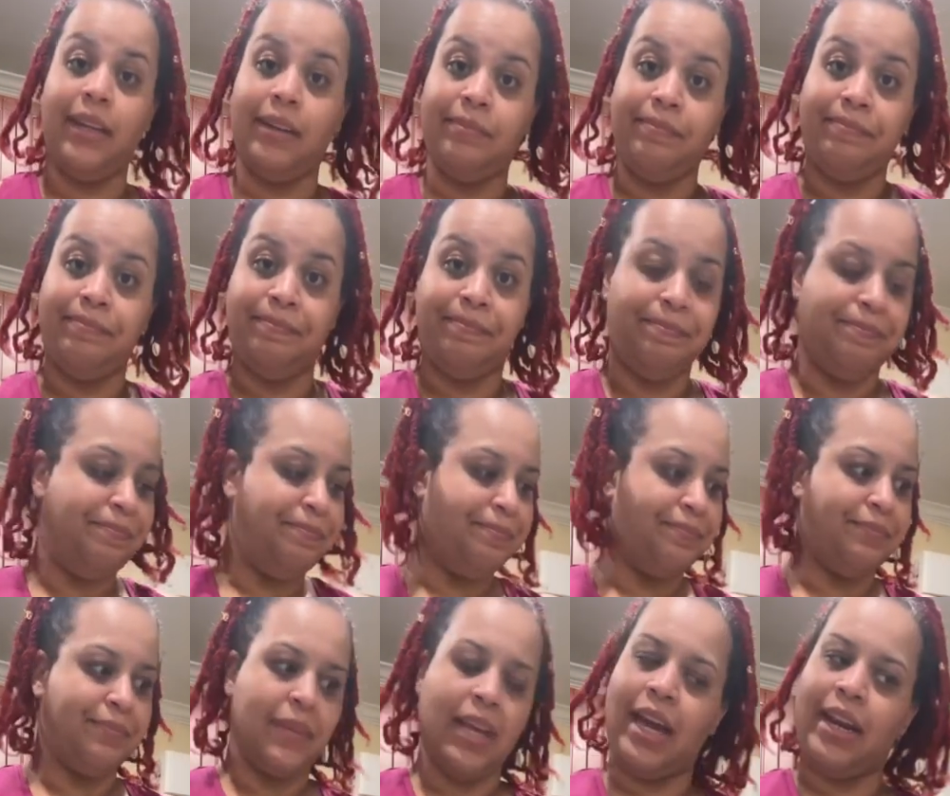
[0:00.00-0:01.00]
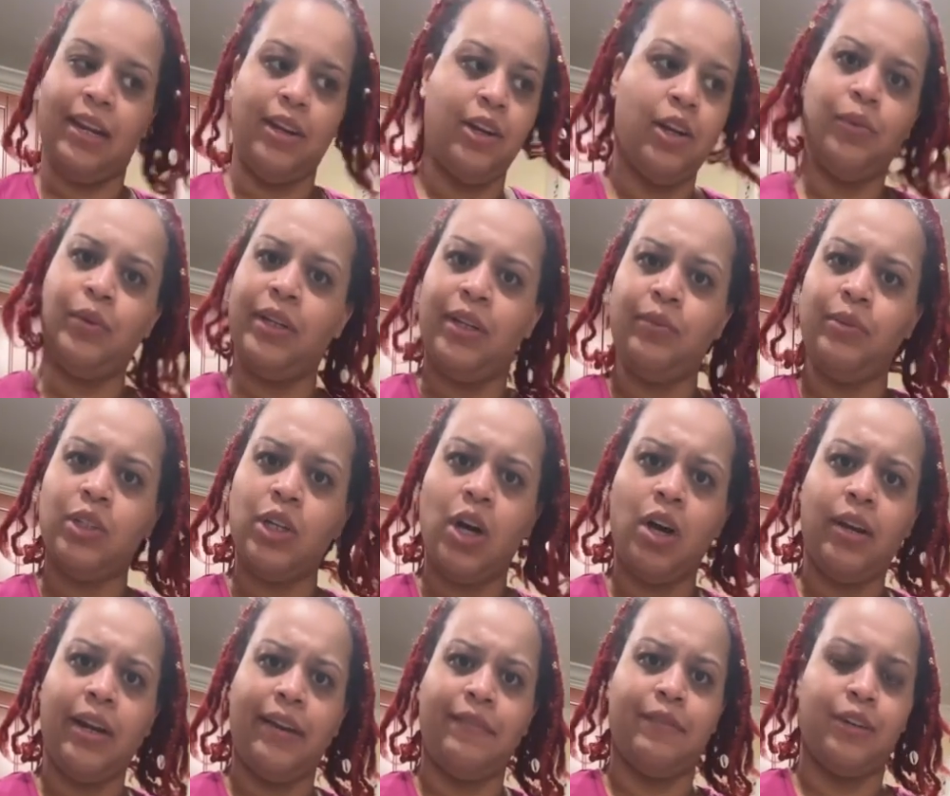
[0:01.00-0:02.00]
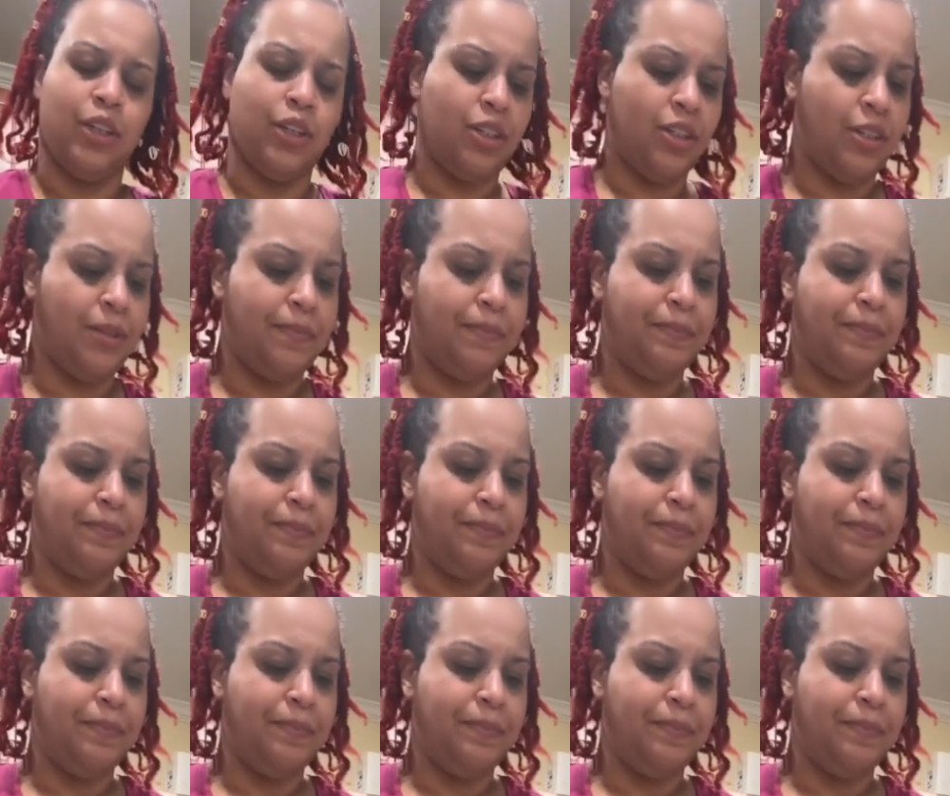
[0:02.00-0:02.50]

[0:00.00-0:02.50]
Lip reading: I didn't know what it was called at first.